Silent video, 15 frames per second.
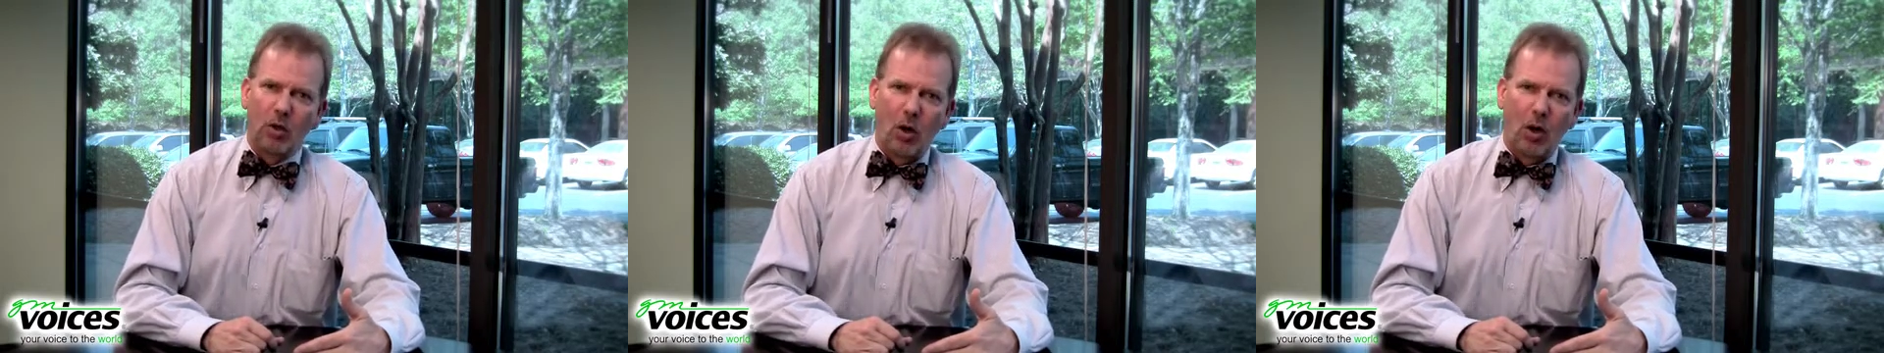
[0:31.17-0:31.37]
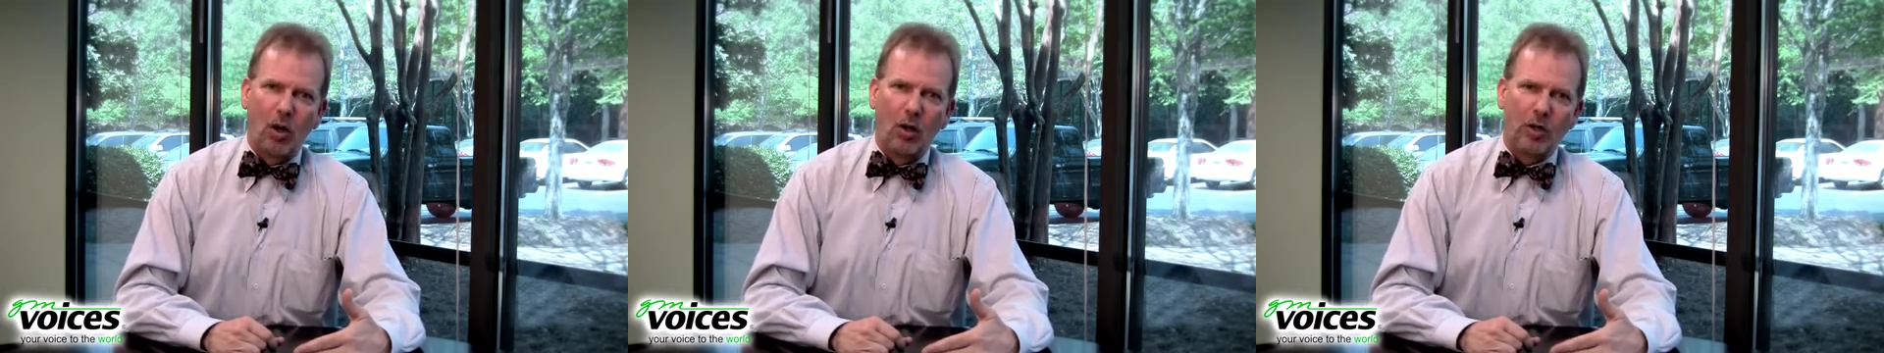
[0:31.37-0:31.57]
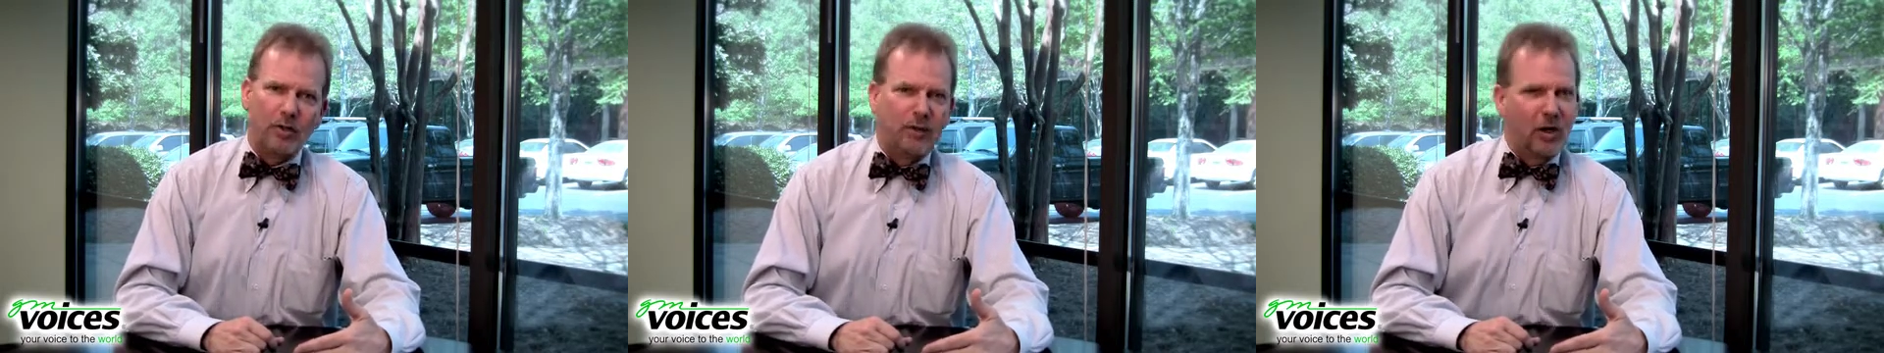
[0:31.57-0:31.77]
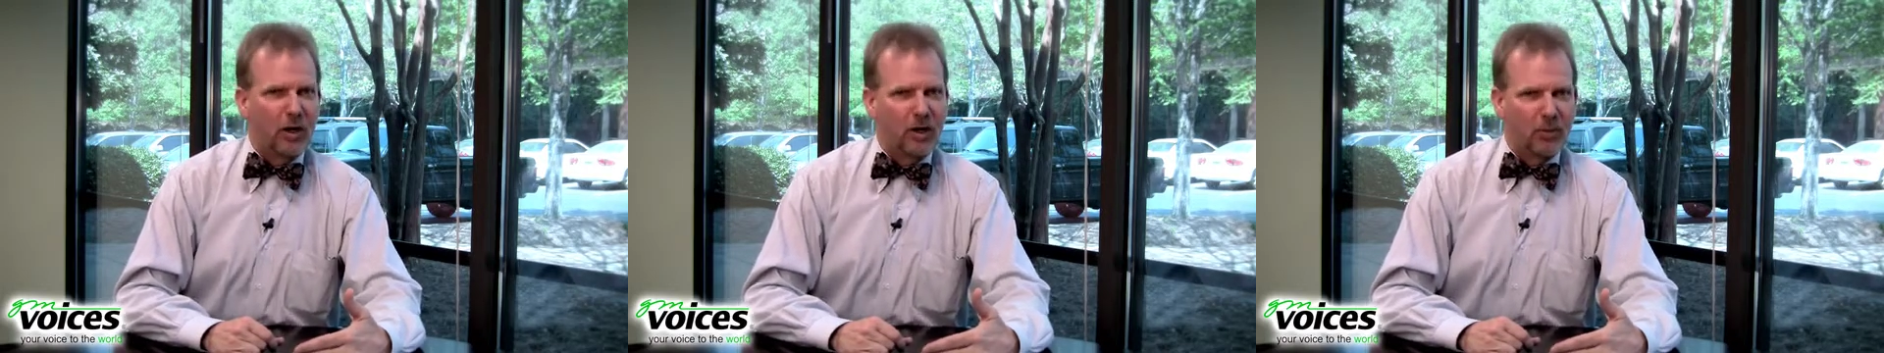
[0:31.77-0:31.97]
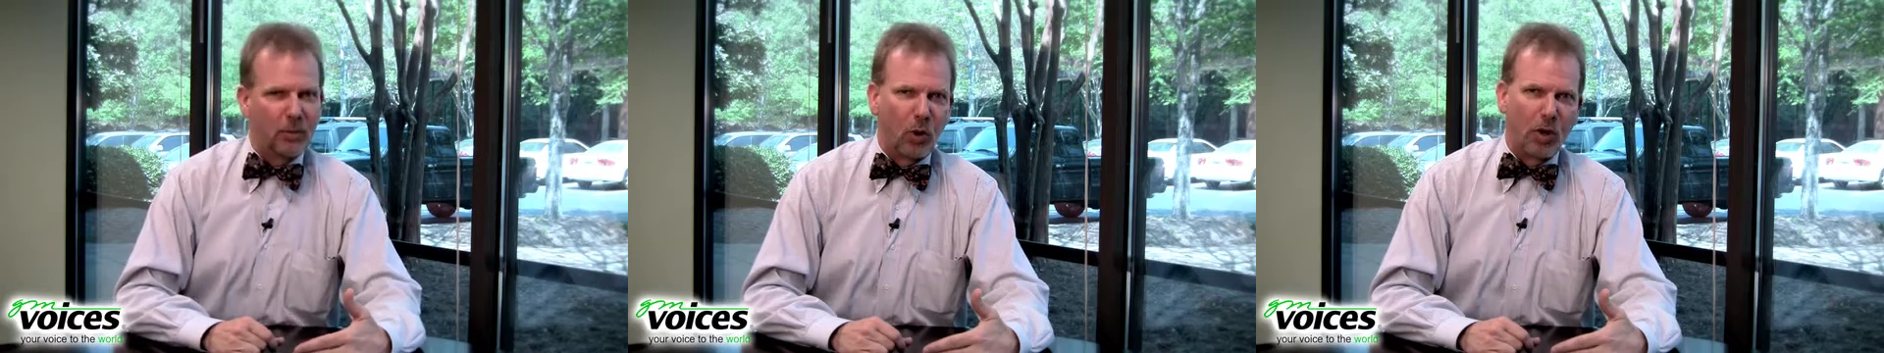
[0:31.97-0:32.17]
call is
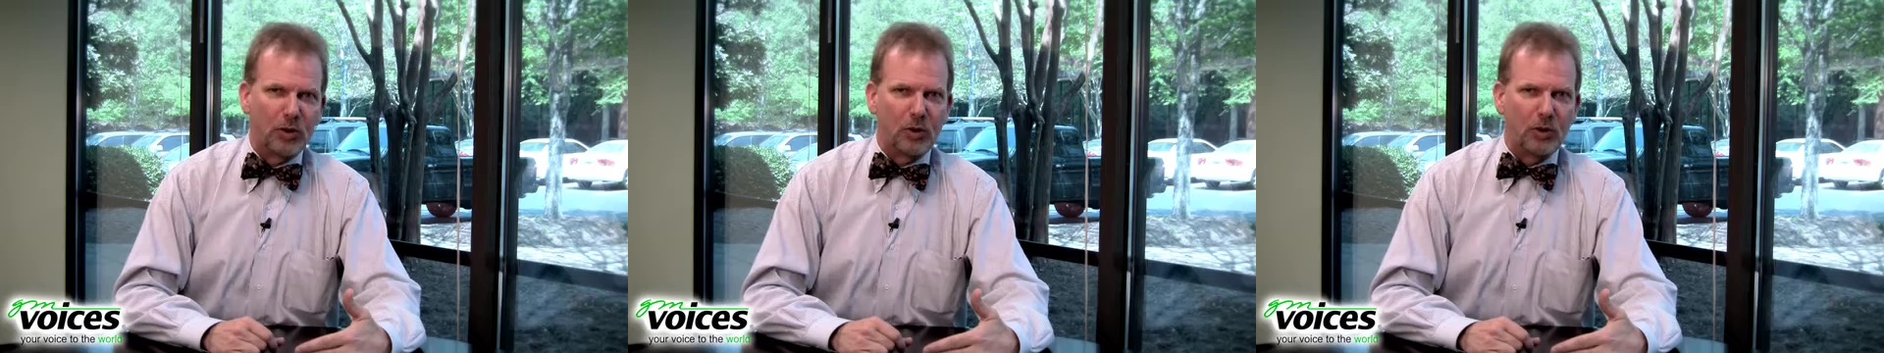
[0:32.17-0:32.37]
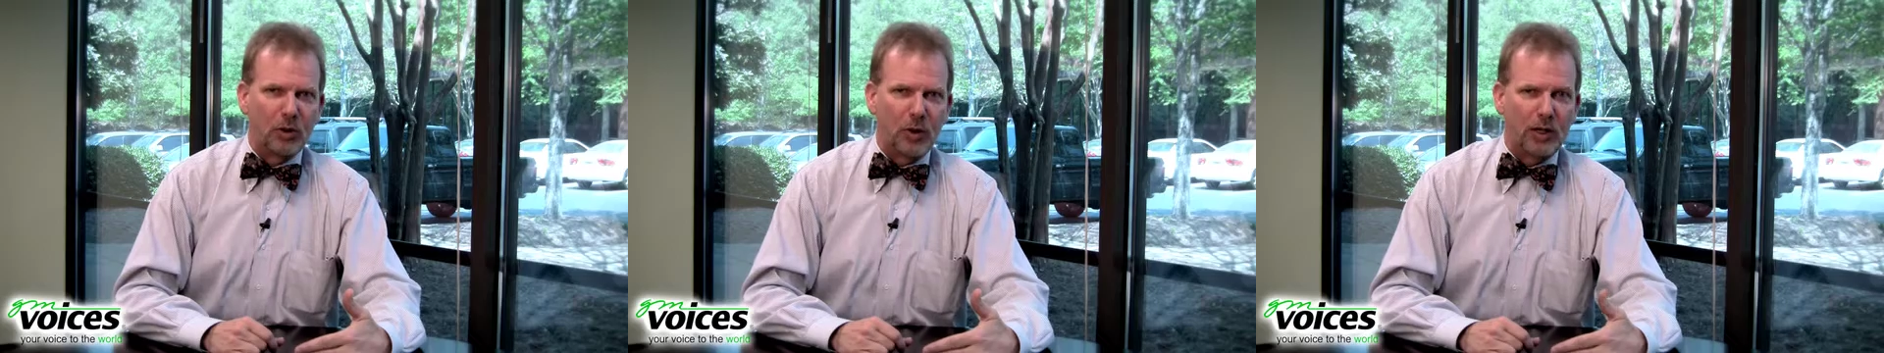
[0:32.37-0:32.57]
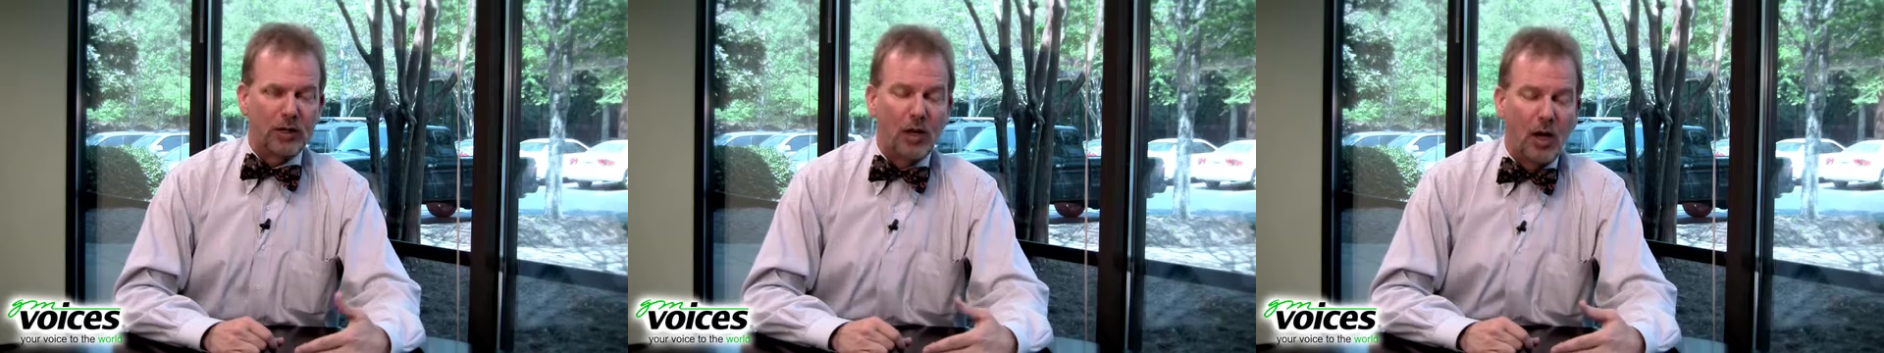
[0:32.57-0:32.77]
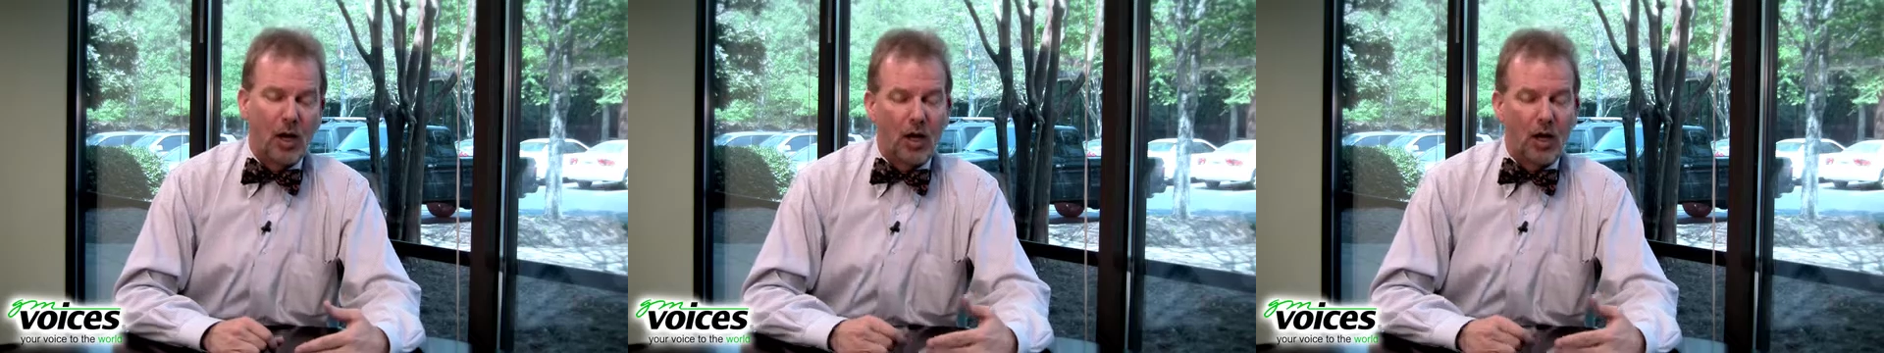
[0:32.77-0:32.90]
very important to us."